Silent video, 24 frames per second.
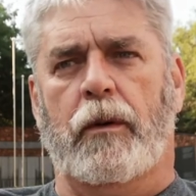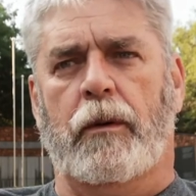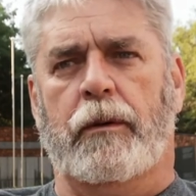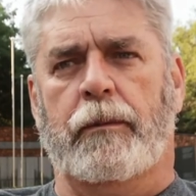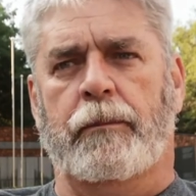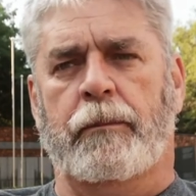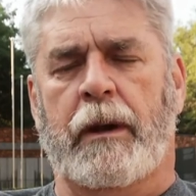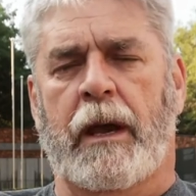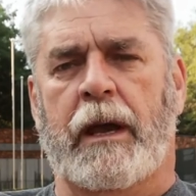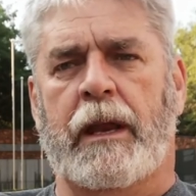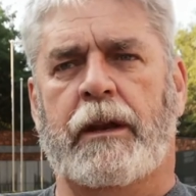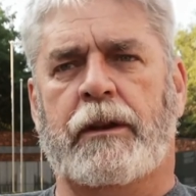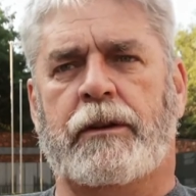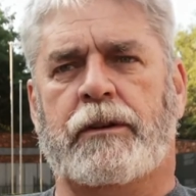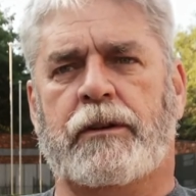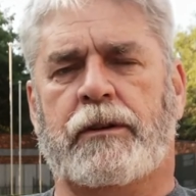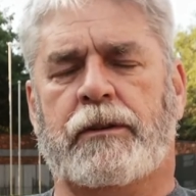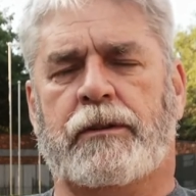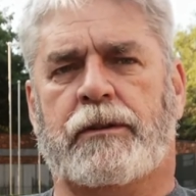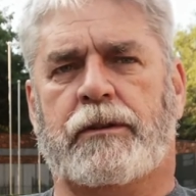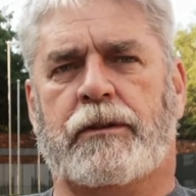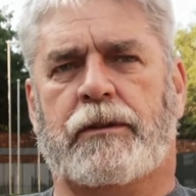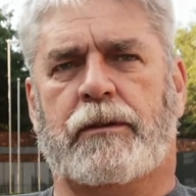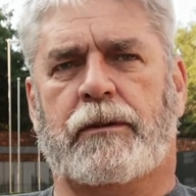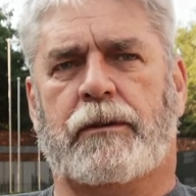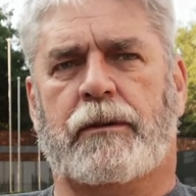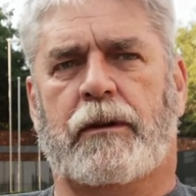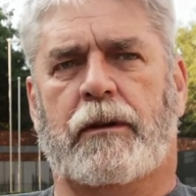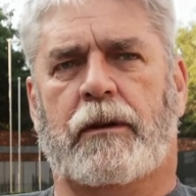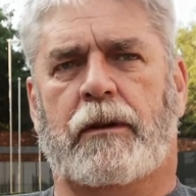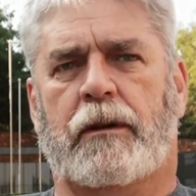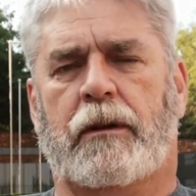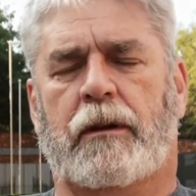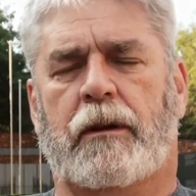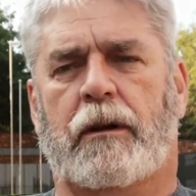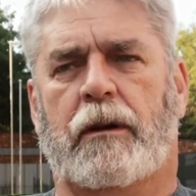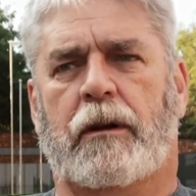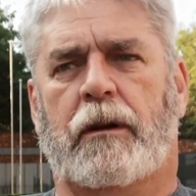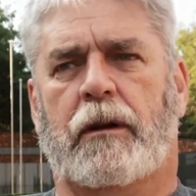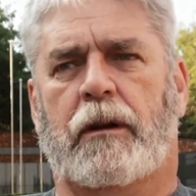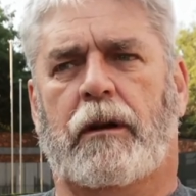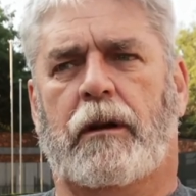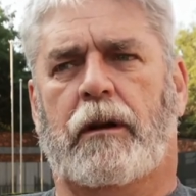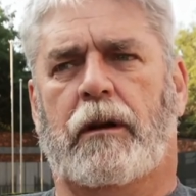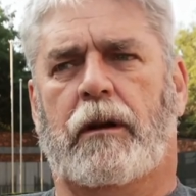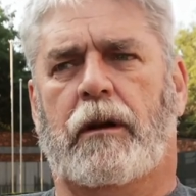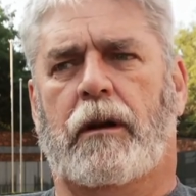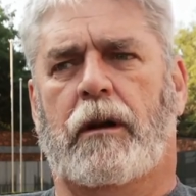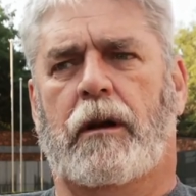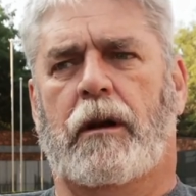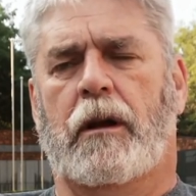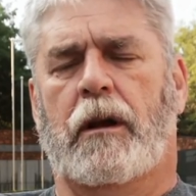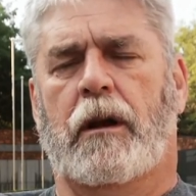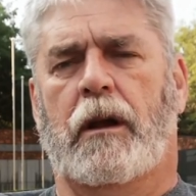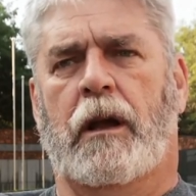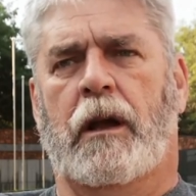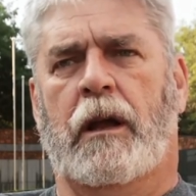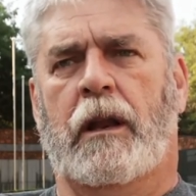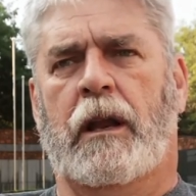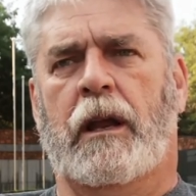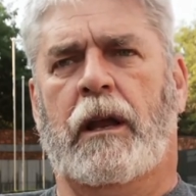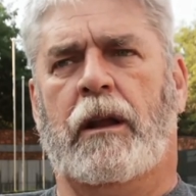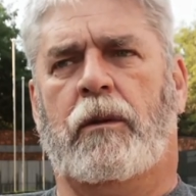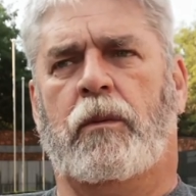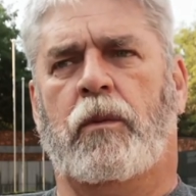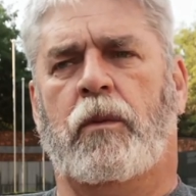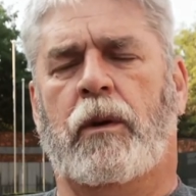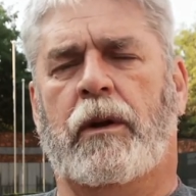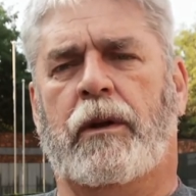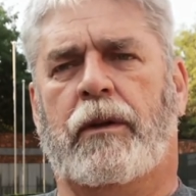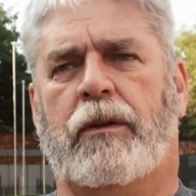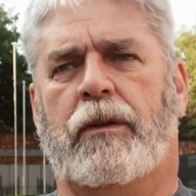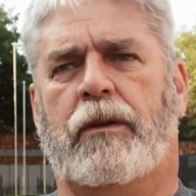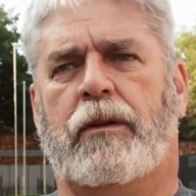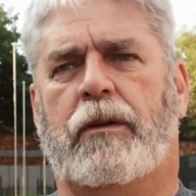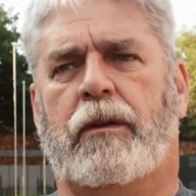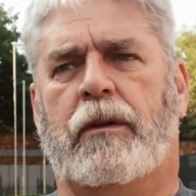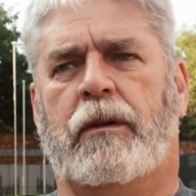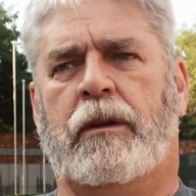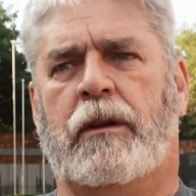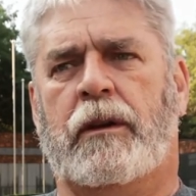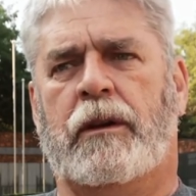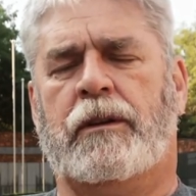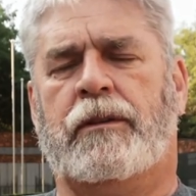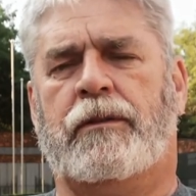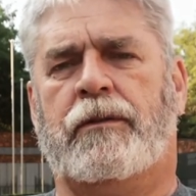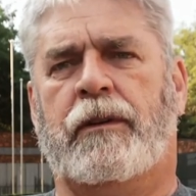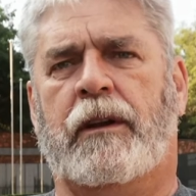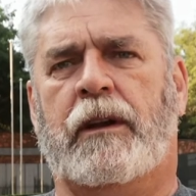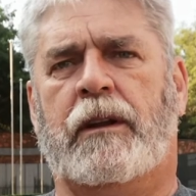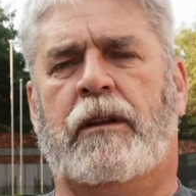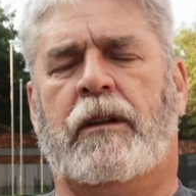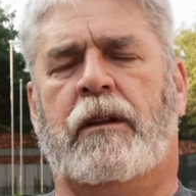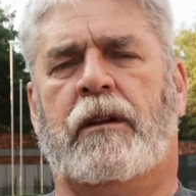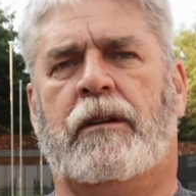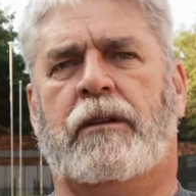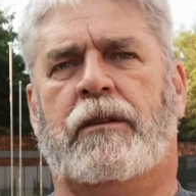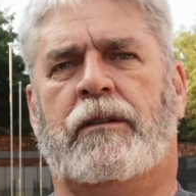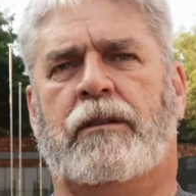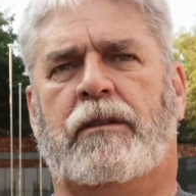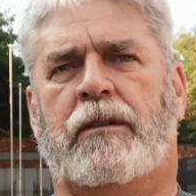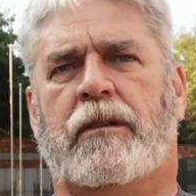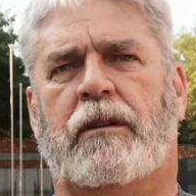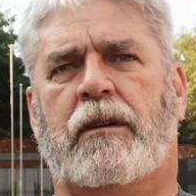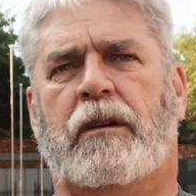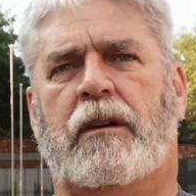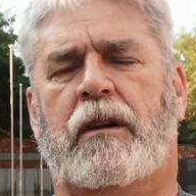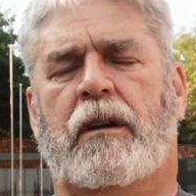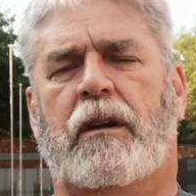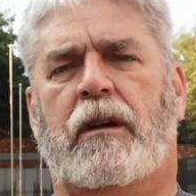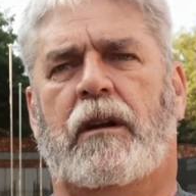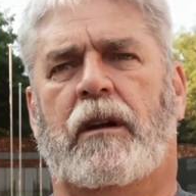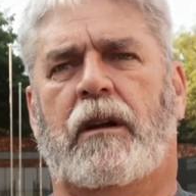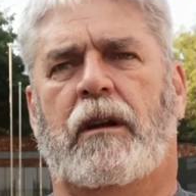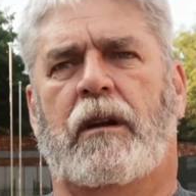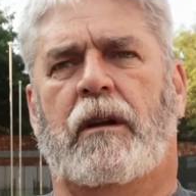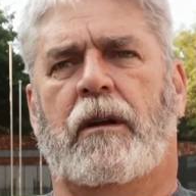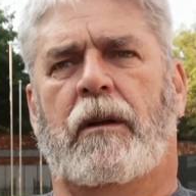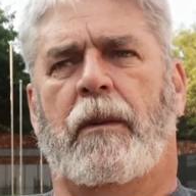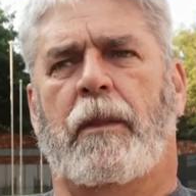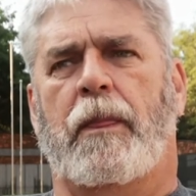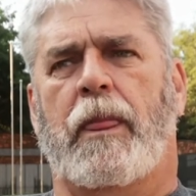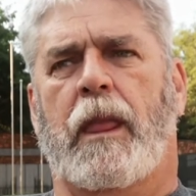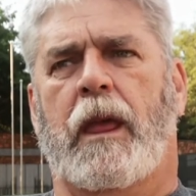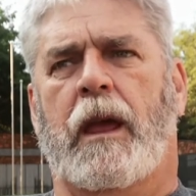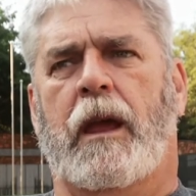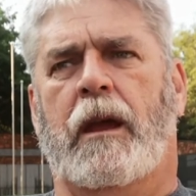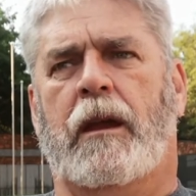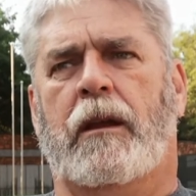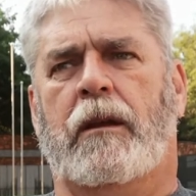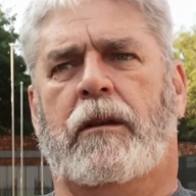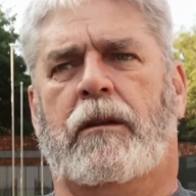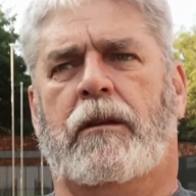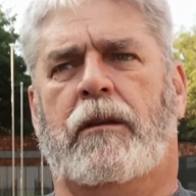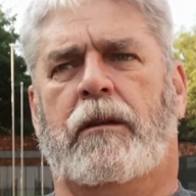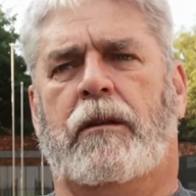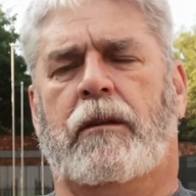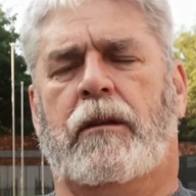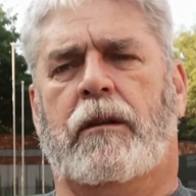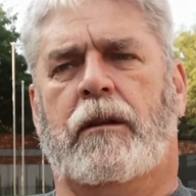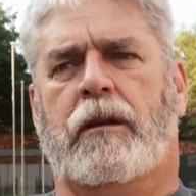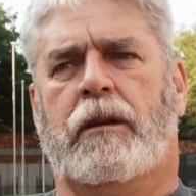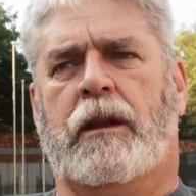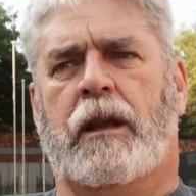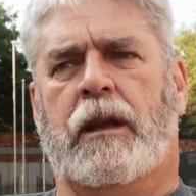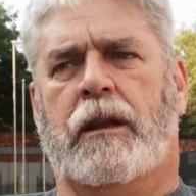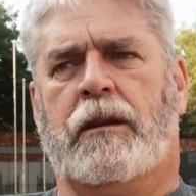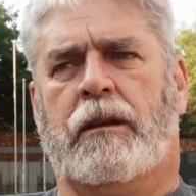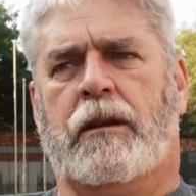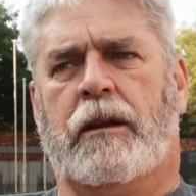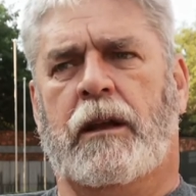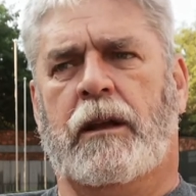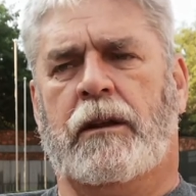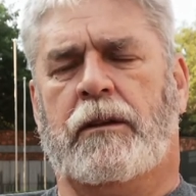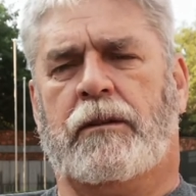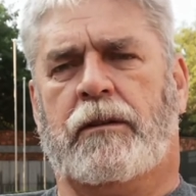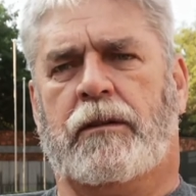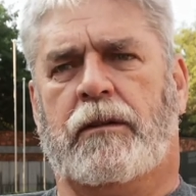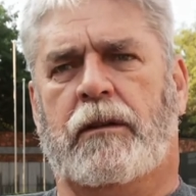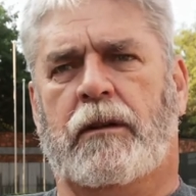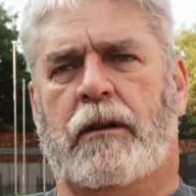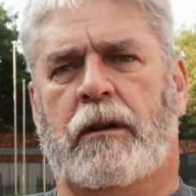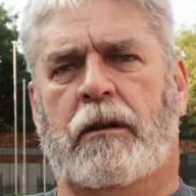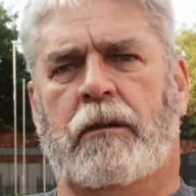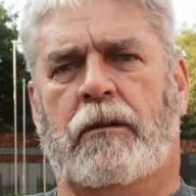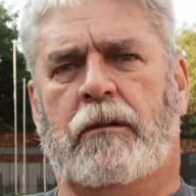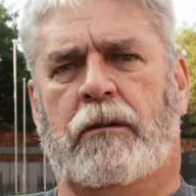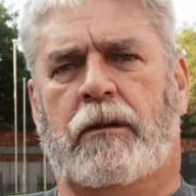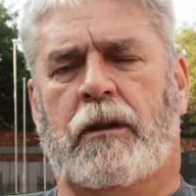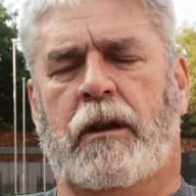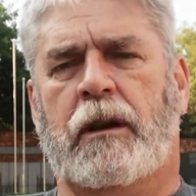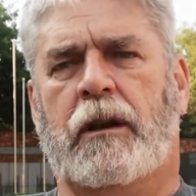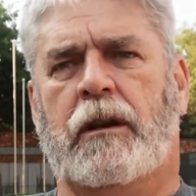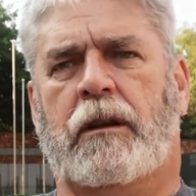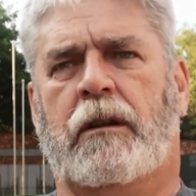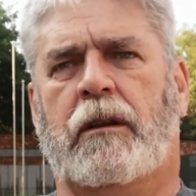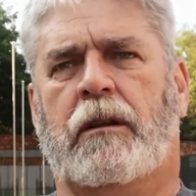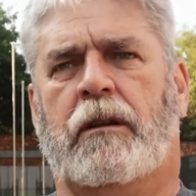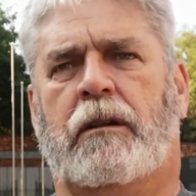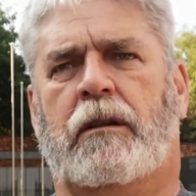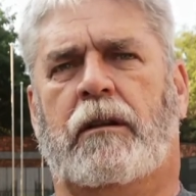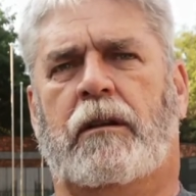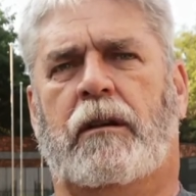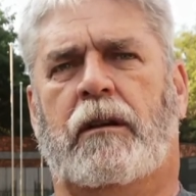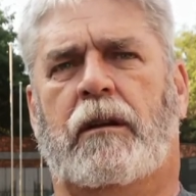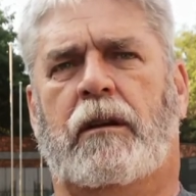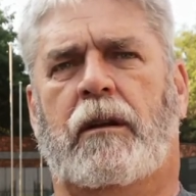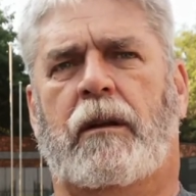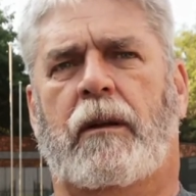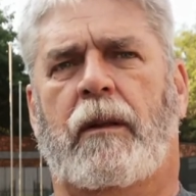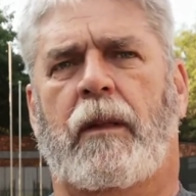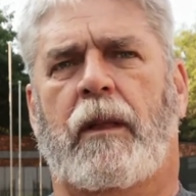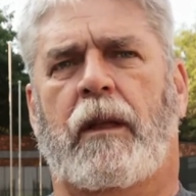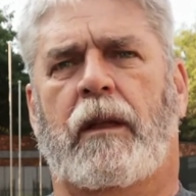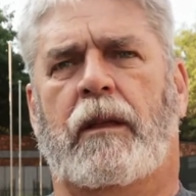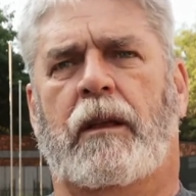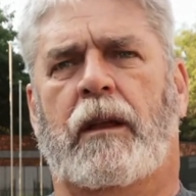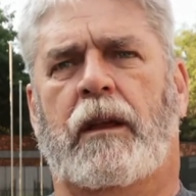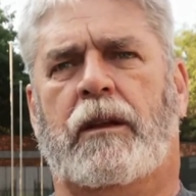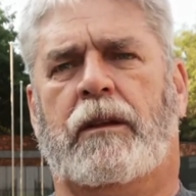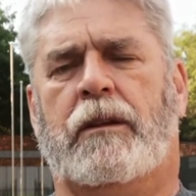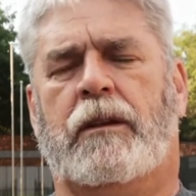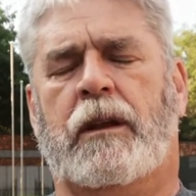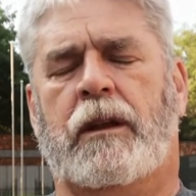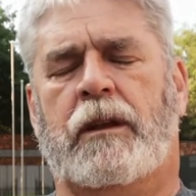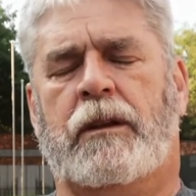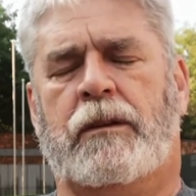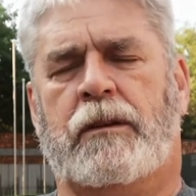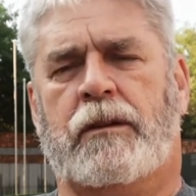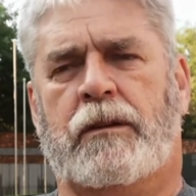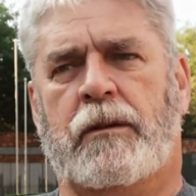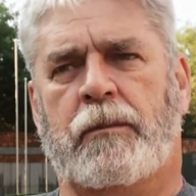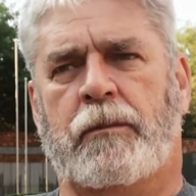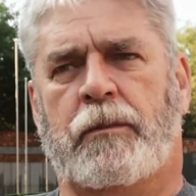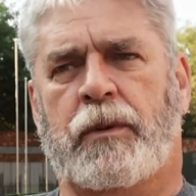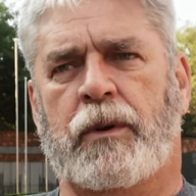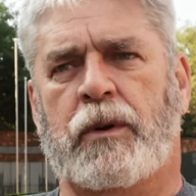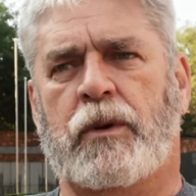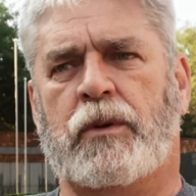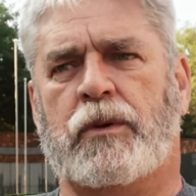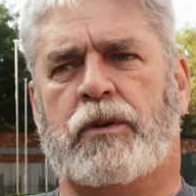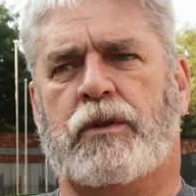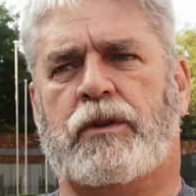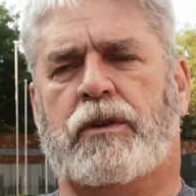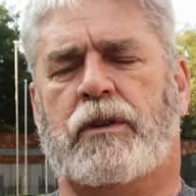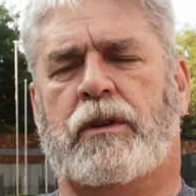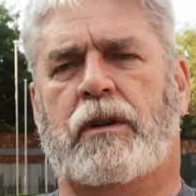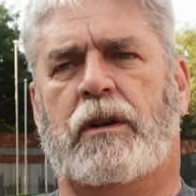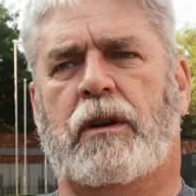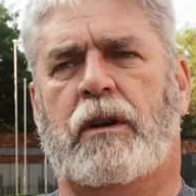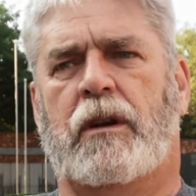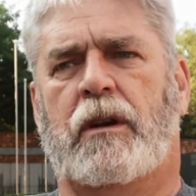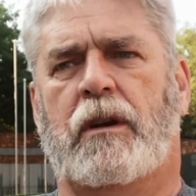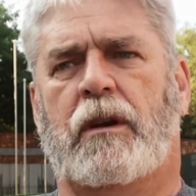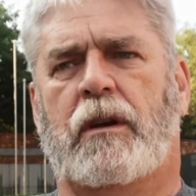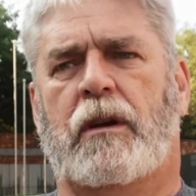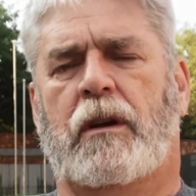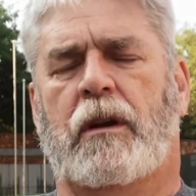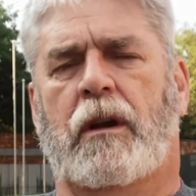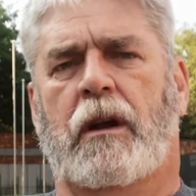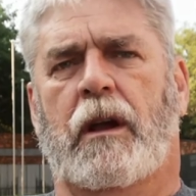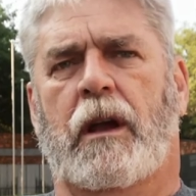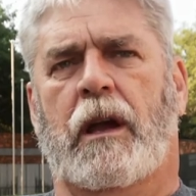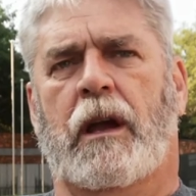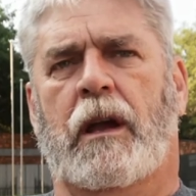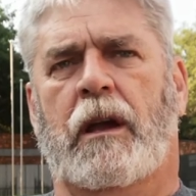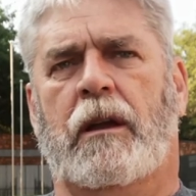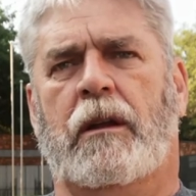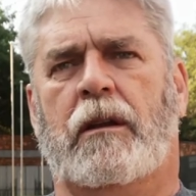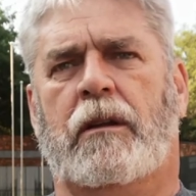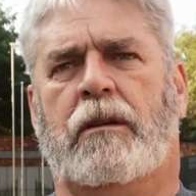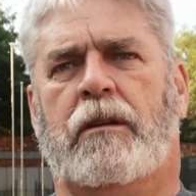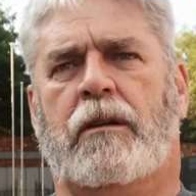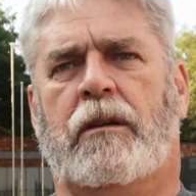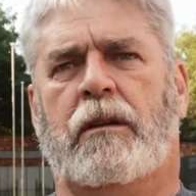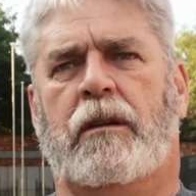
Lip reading: marriages and that with these veterans, and that gets ill-treated, that gets abused. And